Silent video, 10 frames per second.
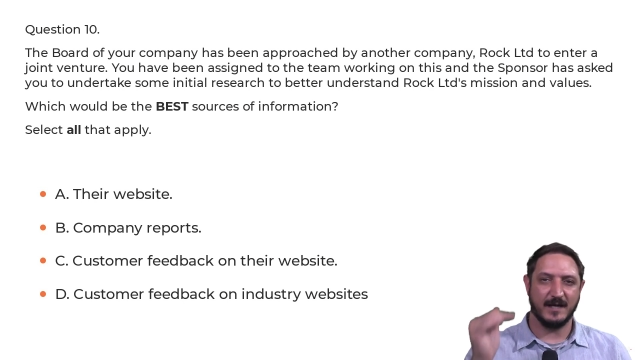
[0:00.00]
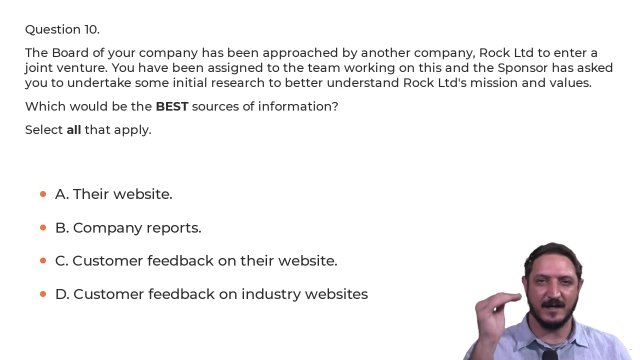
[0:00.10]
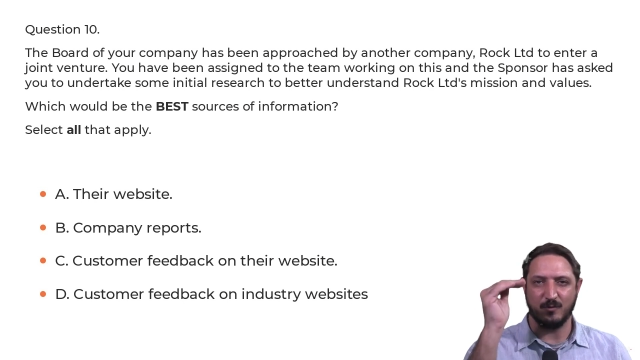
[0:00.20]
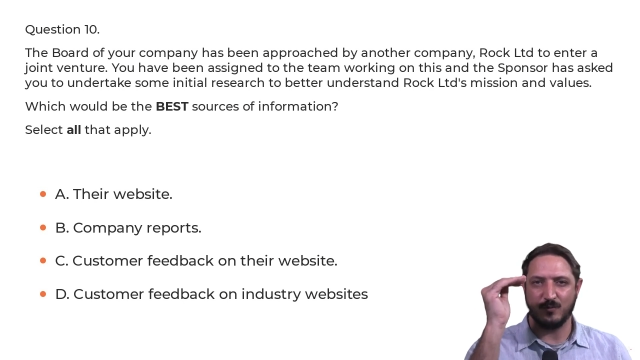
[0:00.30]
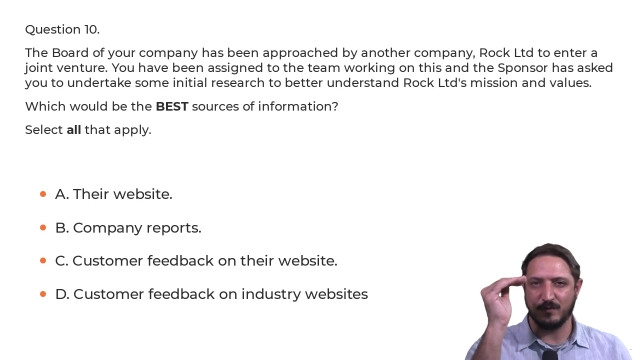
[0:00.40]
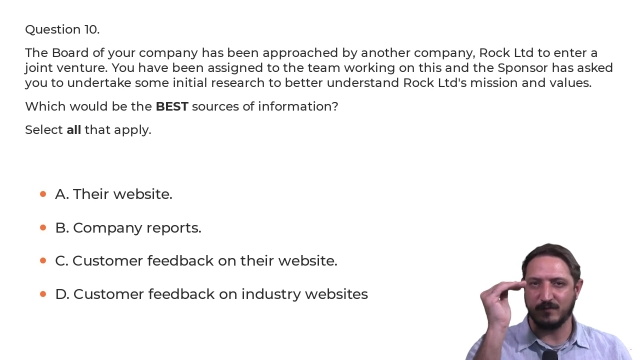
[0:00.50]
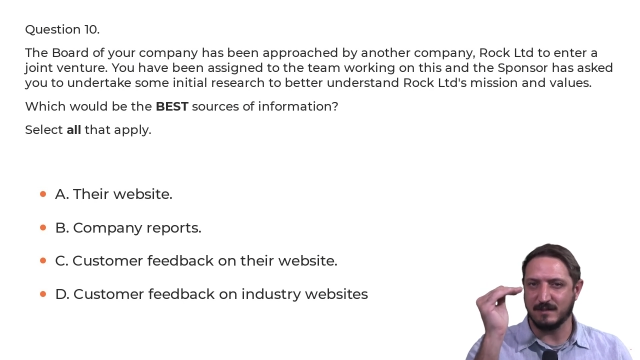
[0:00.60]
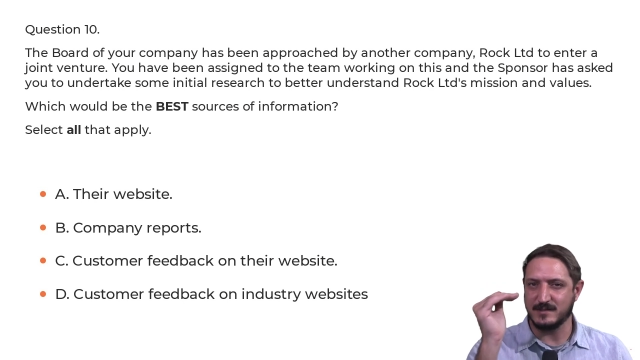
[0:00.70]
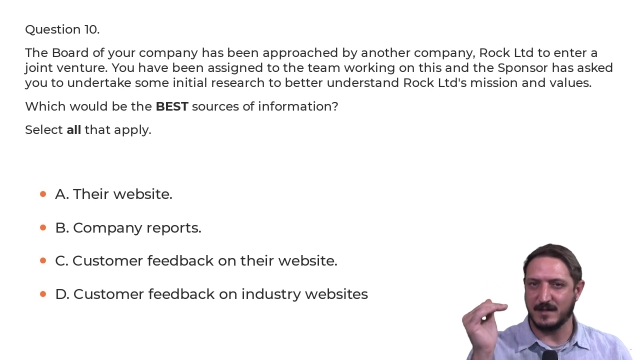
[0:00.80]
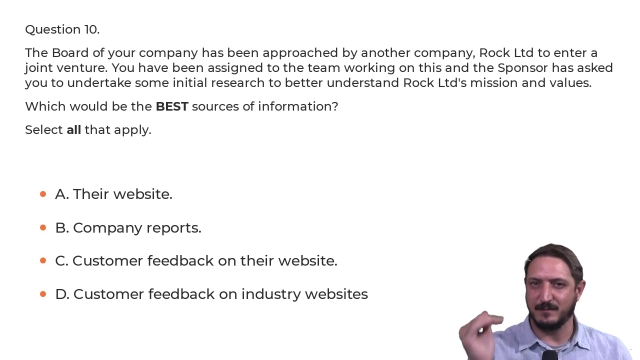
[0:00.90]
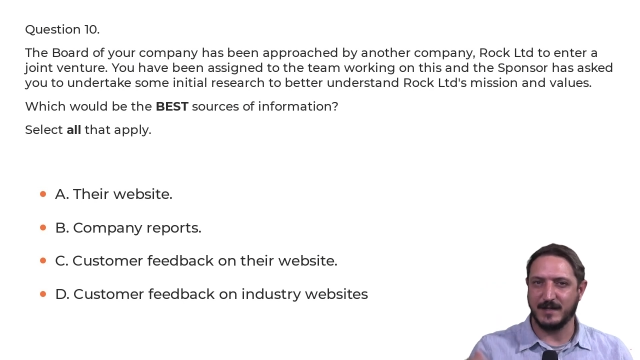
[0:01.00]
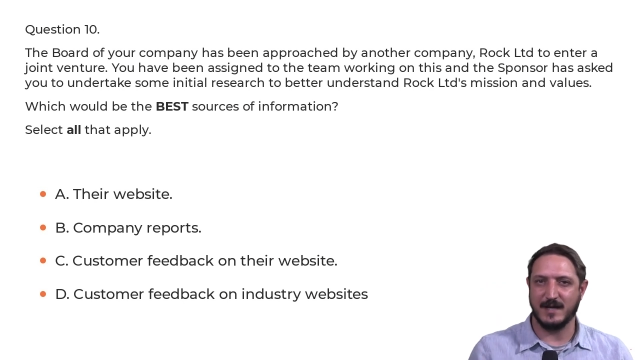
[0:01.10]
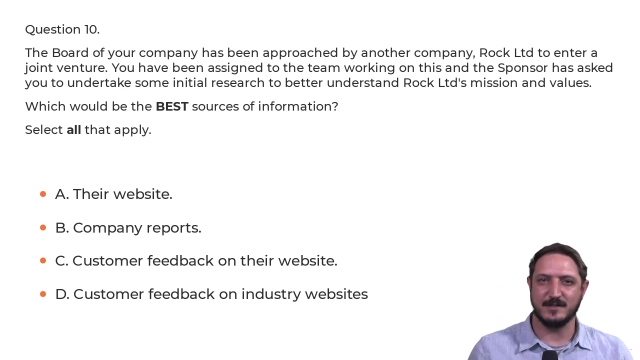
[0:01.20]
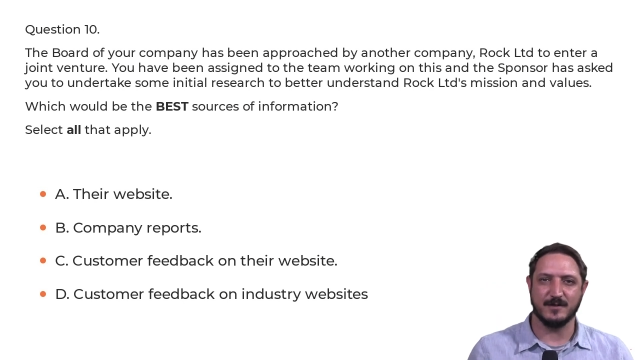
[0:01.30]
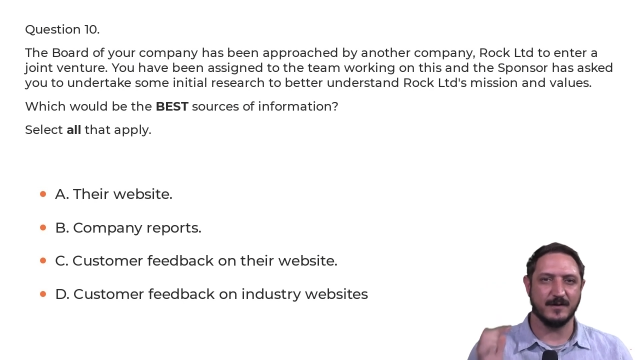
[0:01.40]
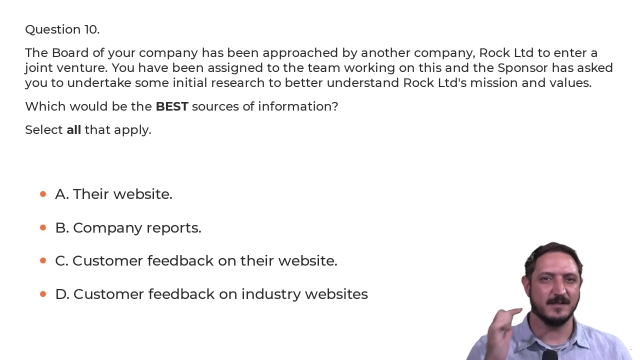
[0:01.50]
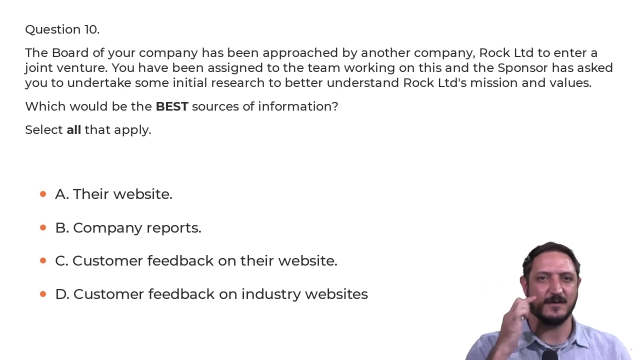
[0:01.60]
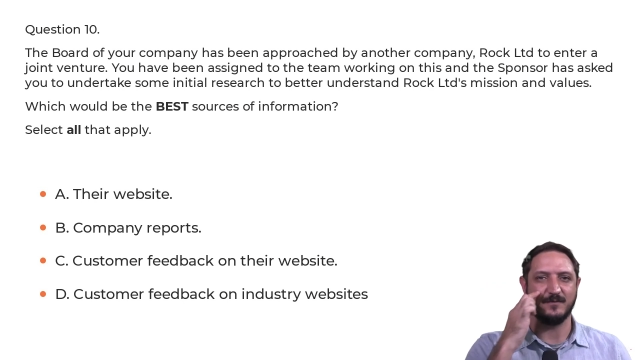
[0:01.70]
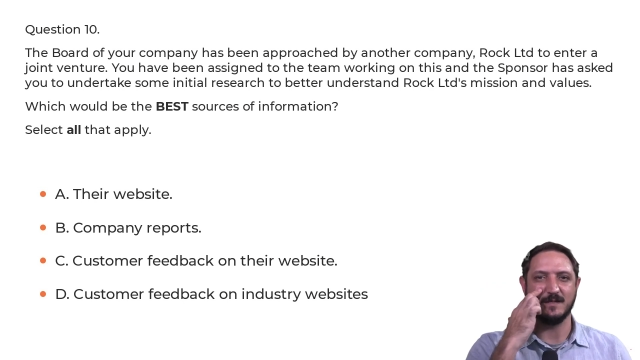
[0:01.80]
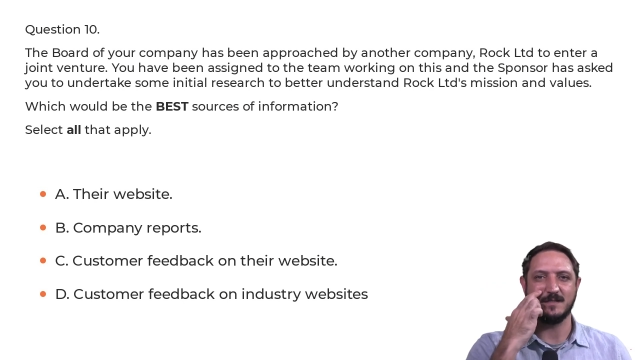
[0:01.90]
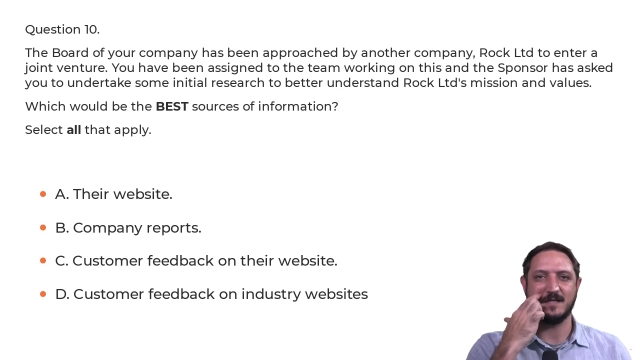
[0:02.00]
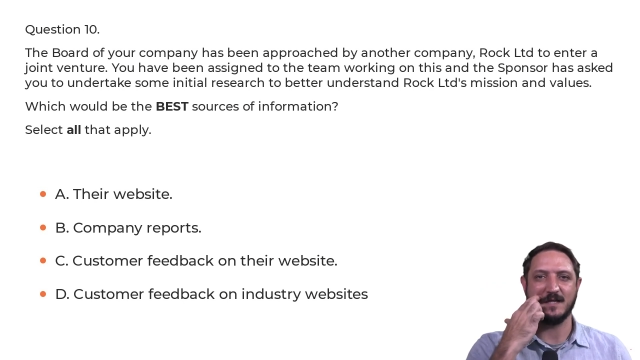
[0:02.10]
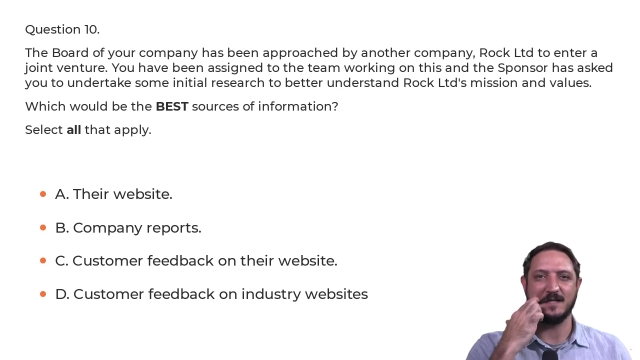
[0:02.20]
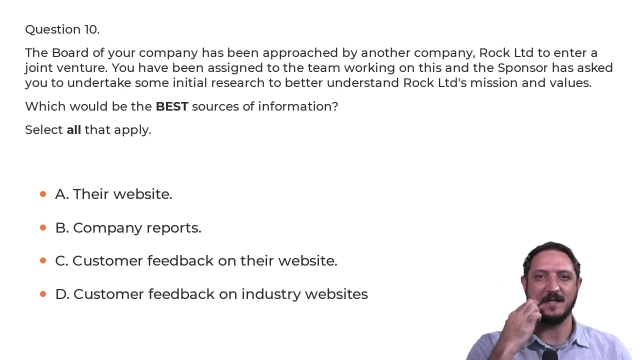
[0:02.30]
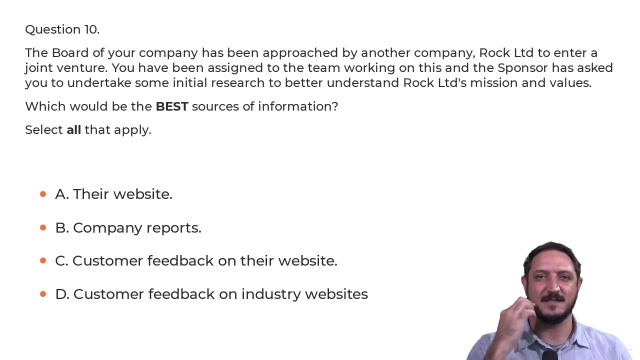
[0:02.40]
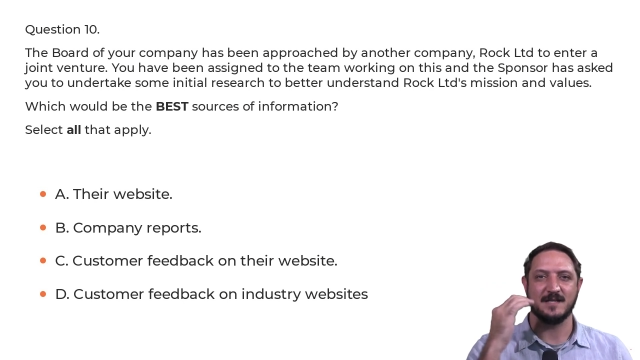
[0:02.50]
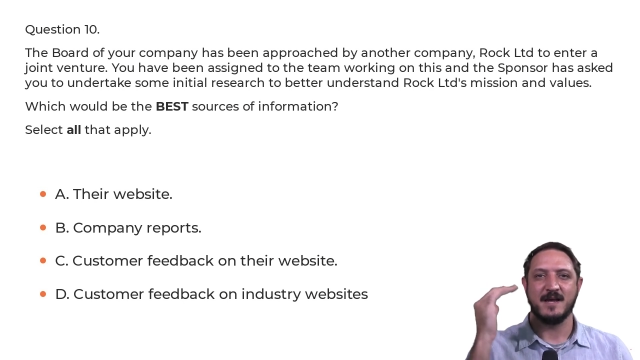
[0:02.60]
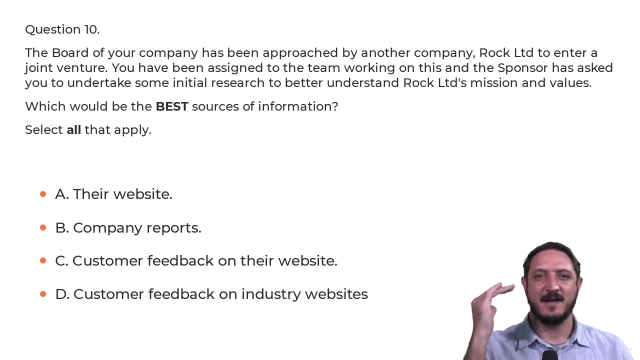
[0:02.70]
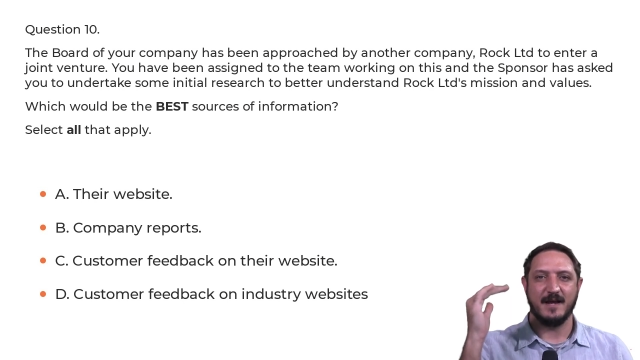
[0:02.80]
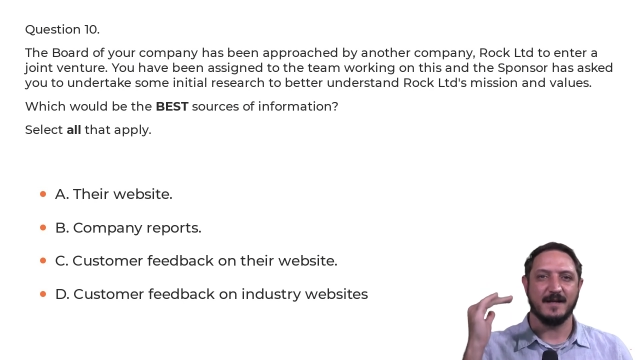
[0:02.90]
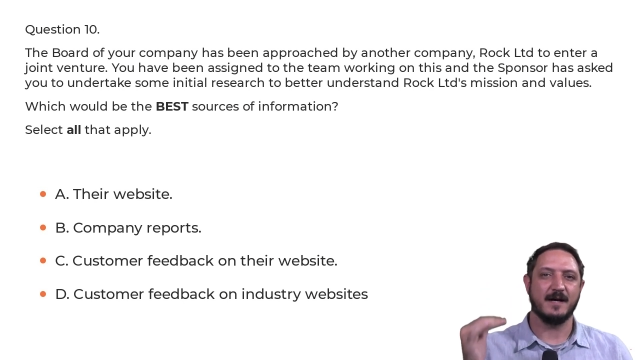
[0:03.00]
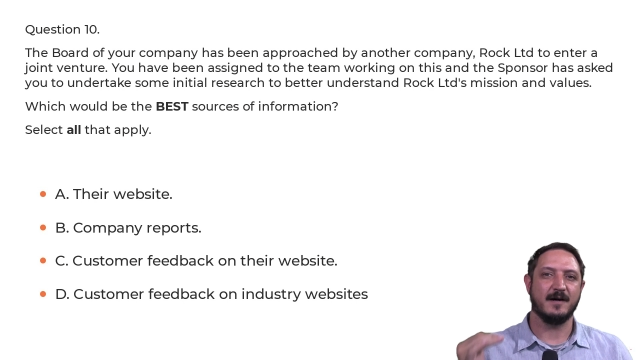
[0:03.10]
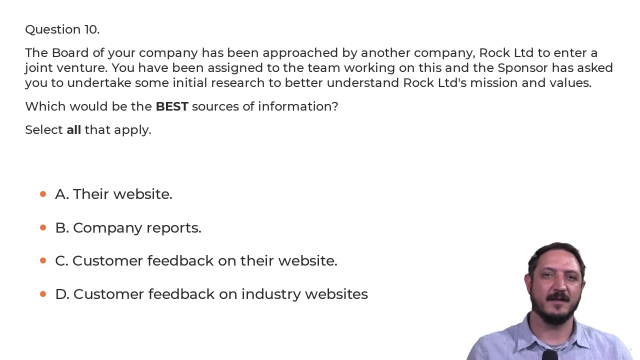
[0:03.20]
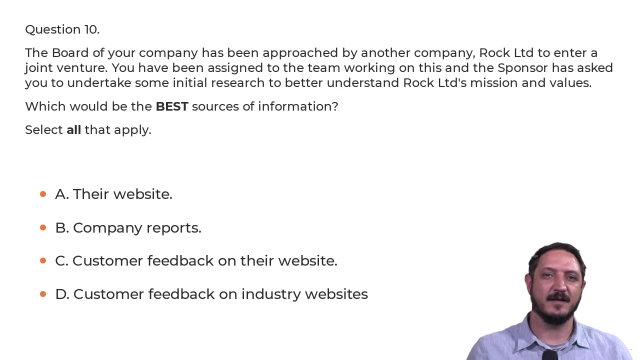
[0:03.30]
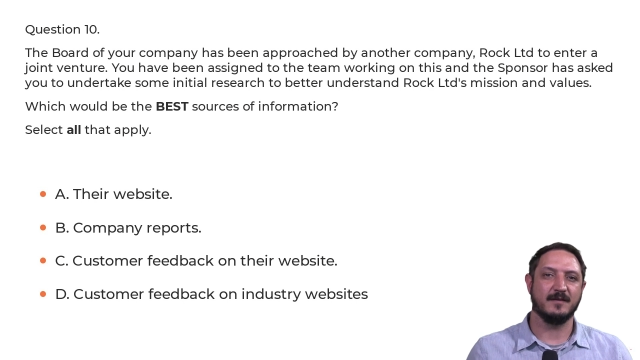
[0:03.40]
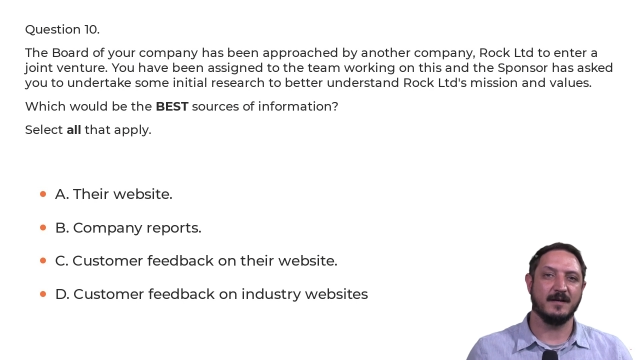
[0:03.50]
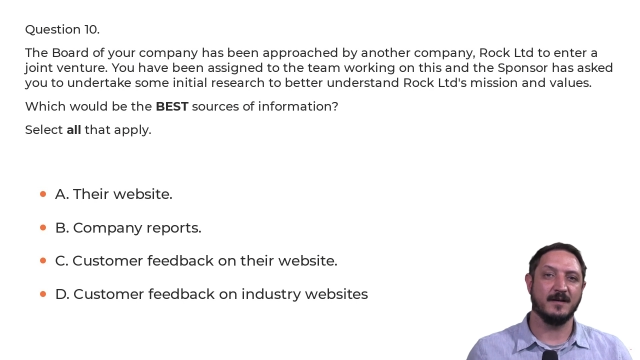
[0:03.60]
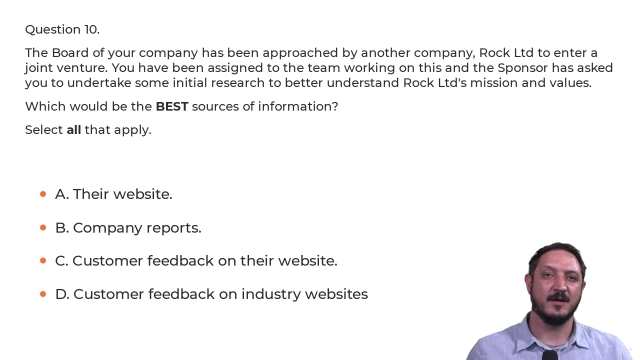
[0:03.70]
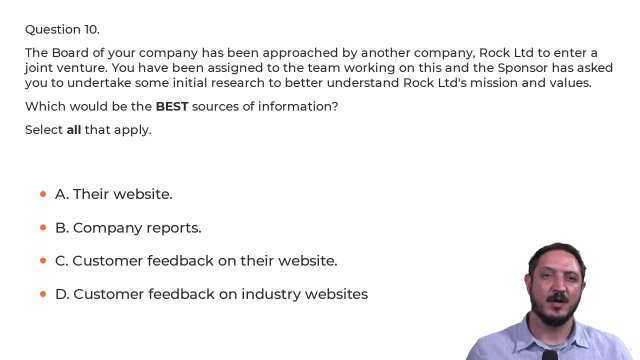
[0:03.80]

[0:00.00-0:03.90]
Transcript: and all of the subcategories of these techniques and how they're done,